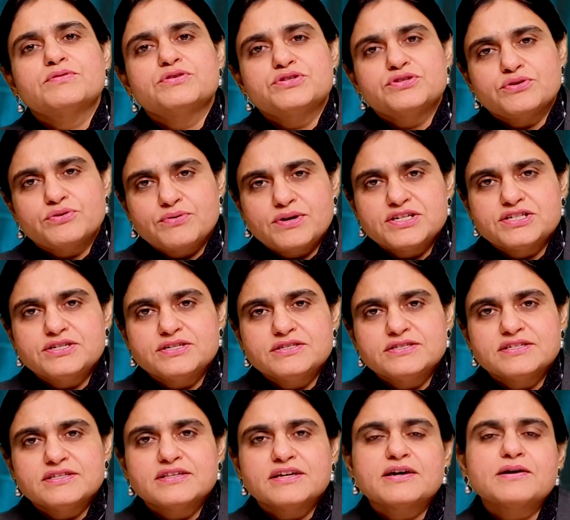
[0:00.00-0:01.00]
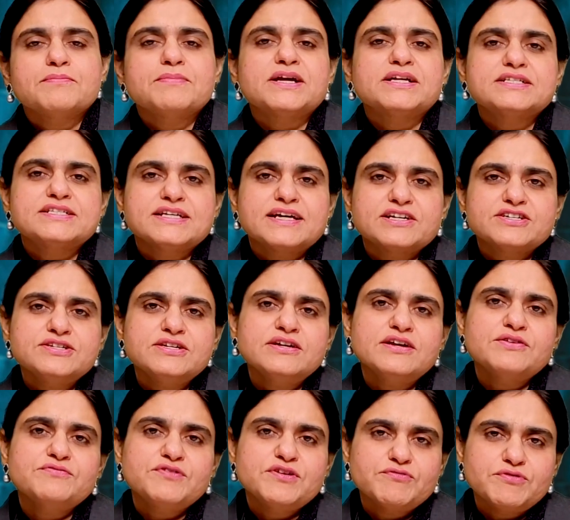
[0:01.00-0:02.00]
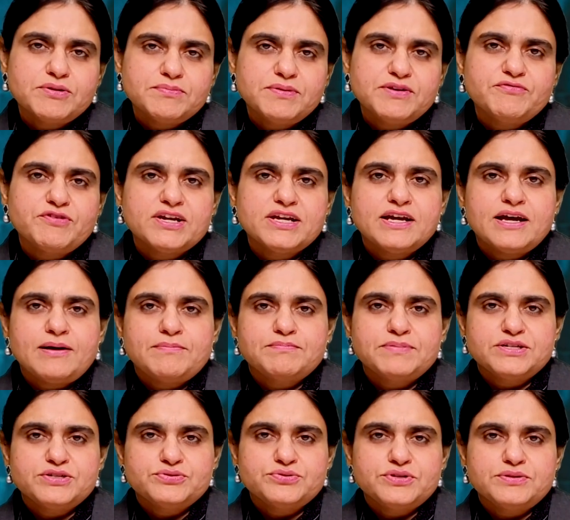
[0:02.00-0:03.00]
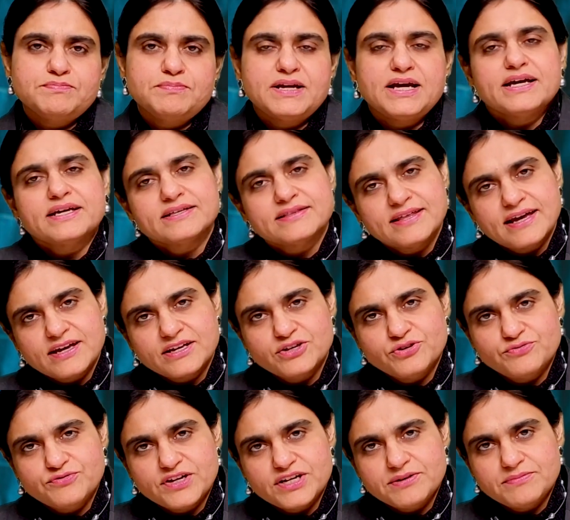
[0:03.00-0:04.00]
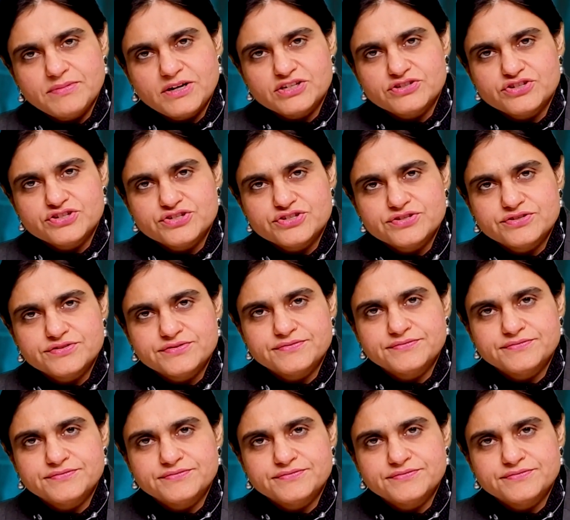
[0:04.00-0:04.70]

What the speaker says: put your questions in the comment section and we will be very happy to reply. Thank you very much.